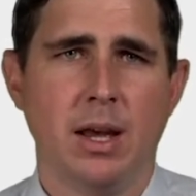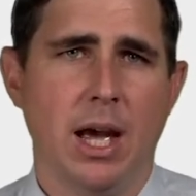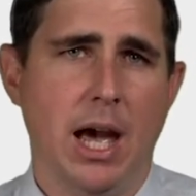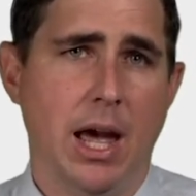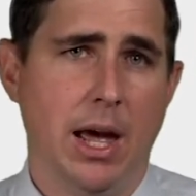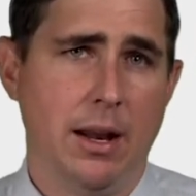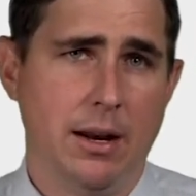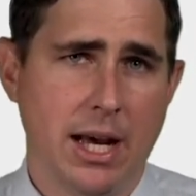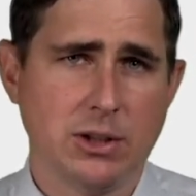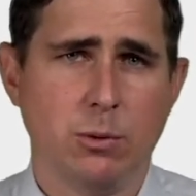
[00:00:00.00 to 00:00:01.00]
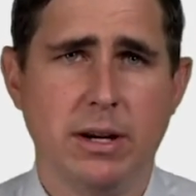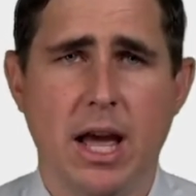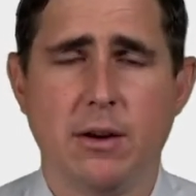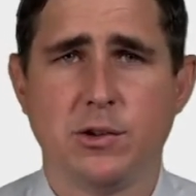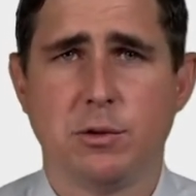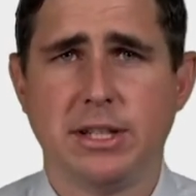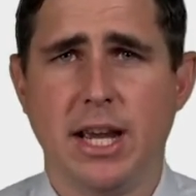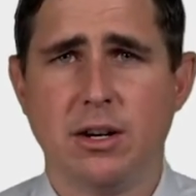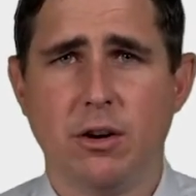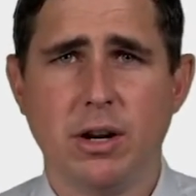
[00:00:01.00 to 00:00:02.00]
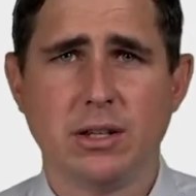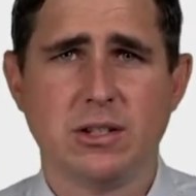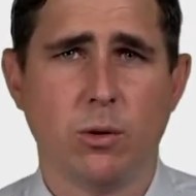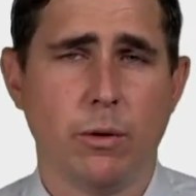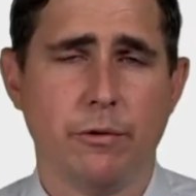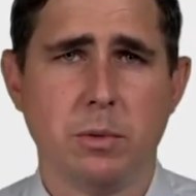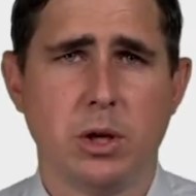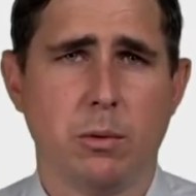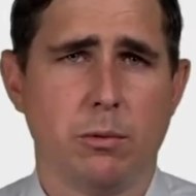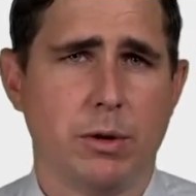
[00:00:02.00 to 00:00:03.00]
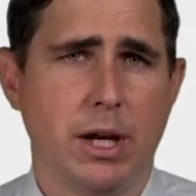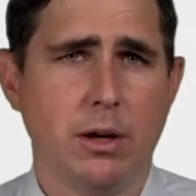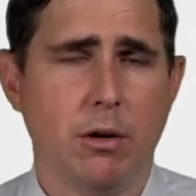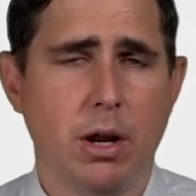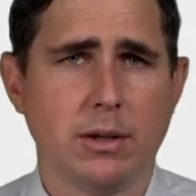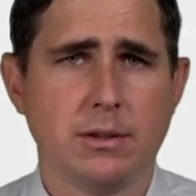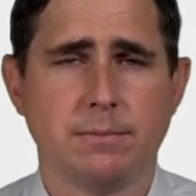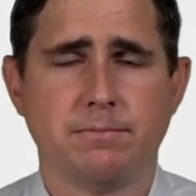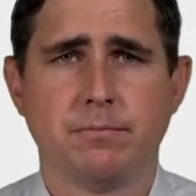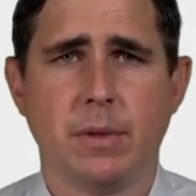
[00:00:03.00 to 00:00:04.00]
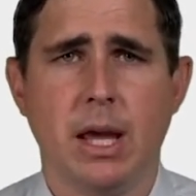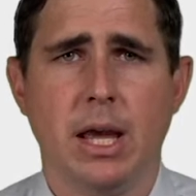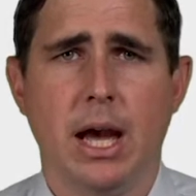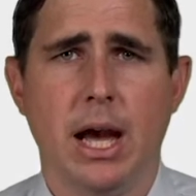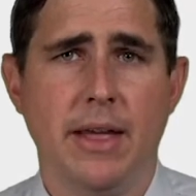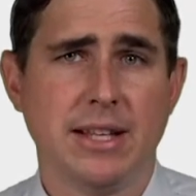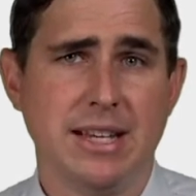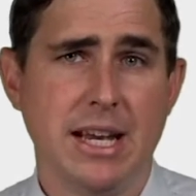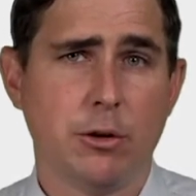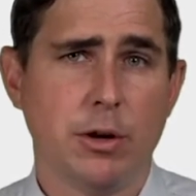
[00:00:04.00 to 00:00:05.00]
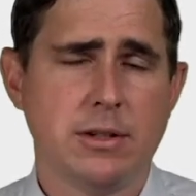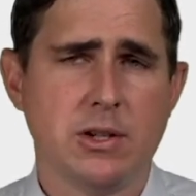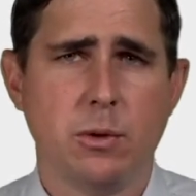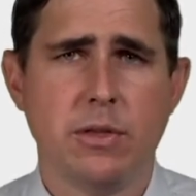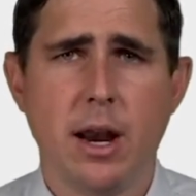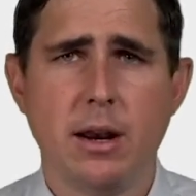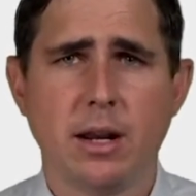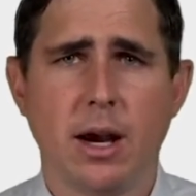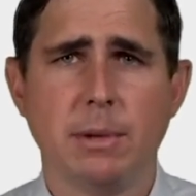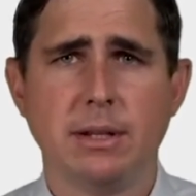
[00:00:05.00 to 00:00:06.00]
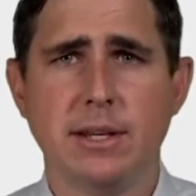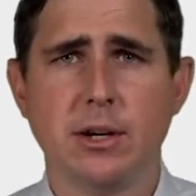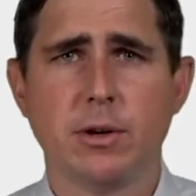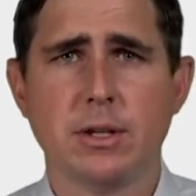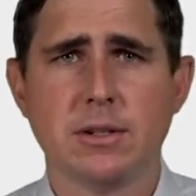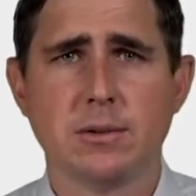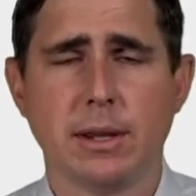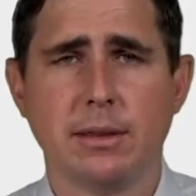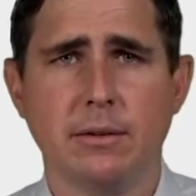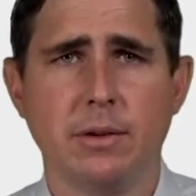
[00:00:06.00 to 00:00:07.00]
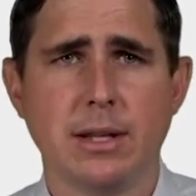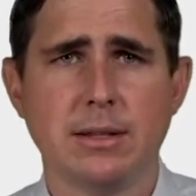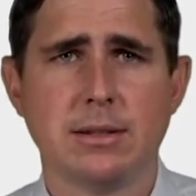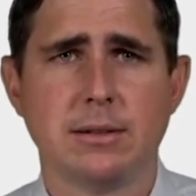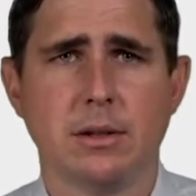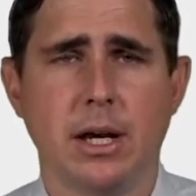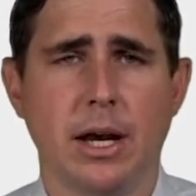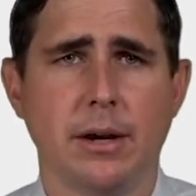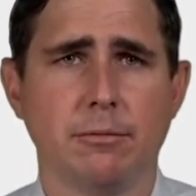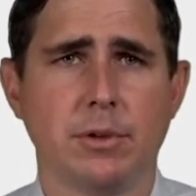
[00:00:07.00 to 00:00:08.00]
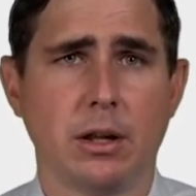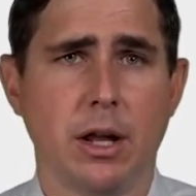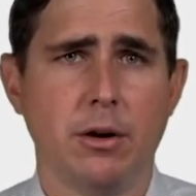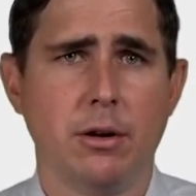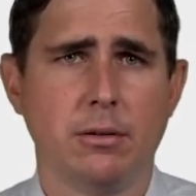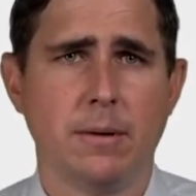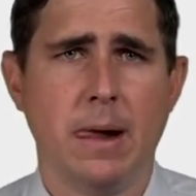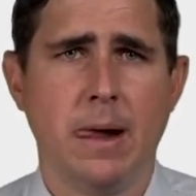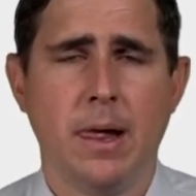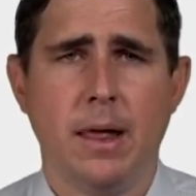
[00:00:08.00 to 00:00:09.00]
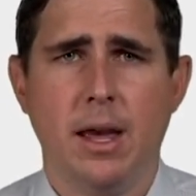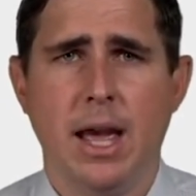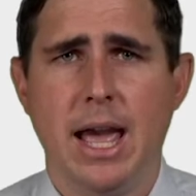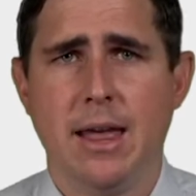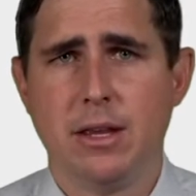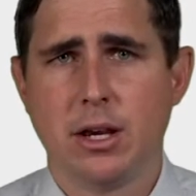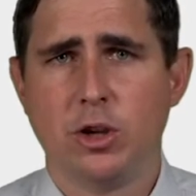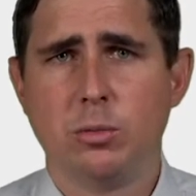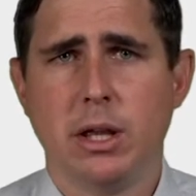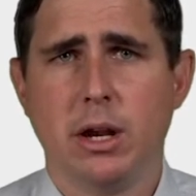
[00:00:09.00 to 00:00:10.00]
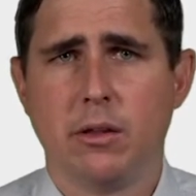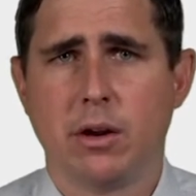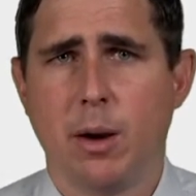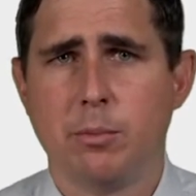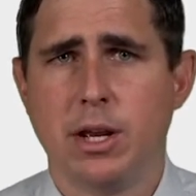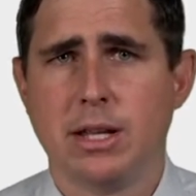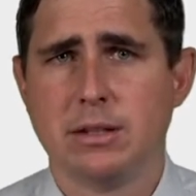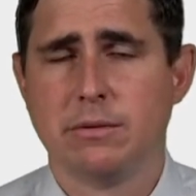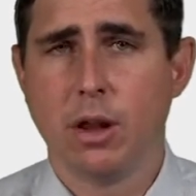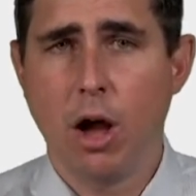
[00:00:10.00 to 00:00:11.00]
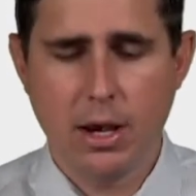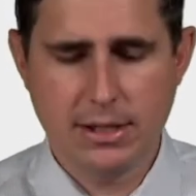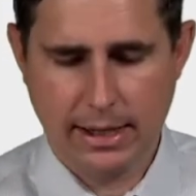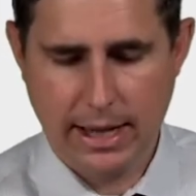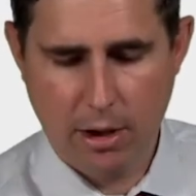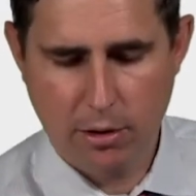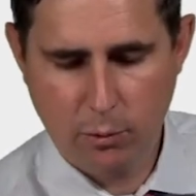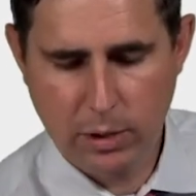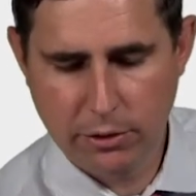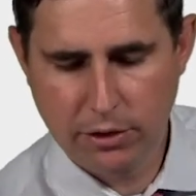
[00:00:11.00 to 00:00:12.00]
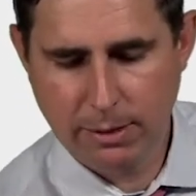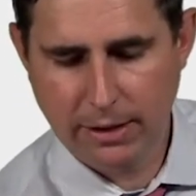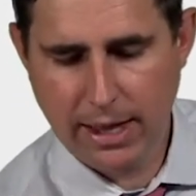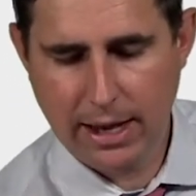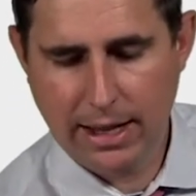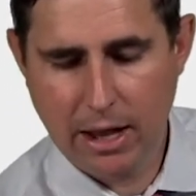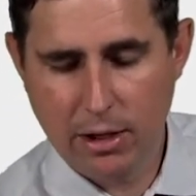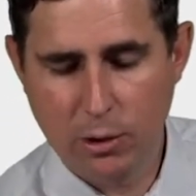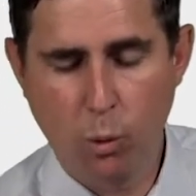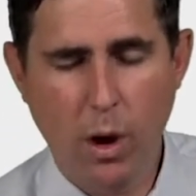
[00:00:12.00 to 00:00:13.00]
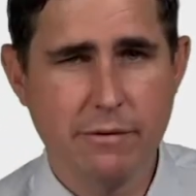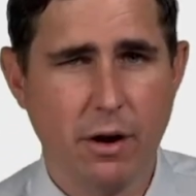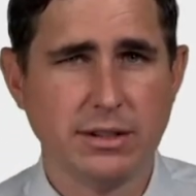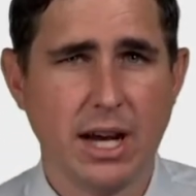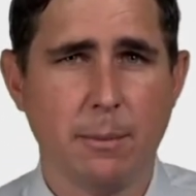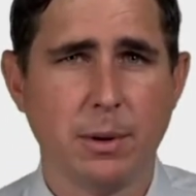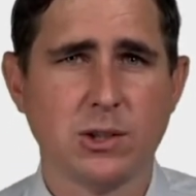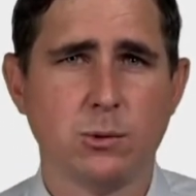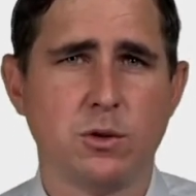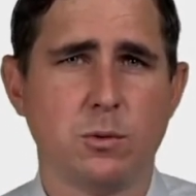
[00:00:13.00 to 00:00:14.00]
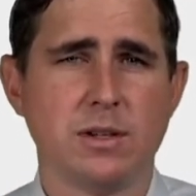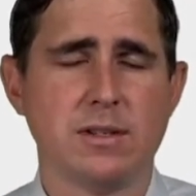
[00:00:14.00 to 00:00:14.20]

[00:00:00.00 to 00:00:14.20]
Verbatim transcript: And next one down is retained earnings. So we're familiar with retained earnings. Uh, that increases with net income and decreases with dividends uh, declared. And the accumulated other comprehensive loss account, we learned about that account in one of our topics, which was